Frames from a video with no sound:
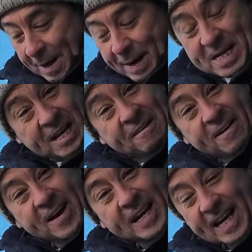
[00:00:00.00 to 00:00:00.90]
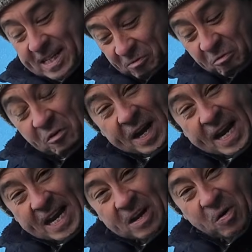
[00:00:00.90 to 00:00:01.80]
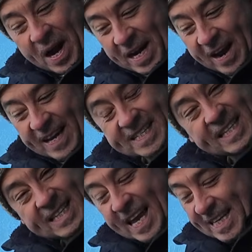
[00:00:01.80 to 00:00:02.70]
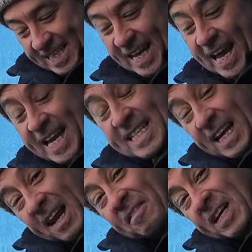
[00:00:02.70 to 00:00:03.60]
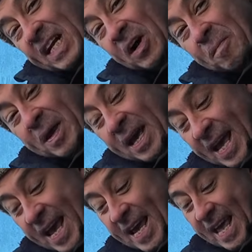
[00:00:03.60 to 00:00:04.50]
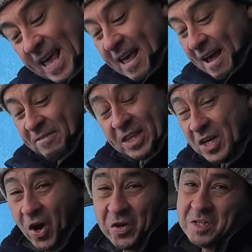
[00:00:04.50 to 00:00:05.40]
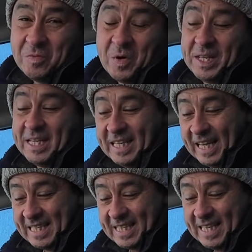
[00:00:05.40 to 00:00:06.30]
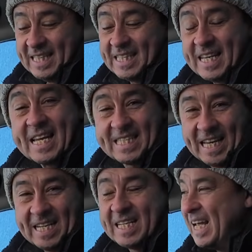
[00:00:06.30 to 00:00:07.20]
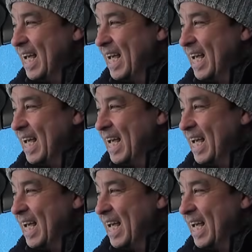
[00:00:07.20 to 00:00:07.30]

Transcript: I'm actually finding it's really quite nice. It is a lovely little bit of heat. And for the cost of what this is less than,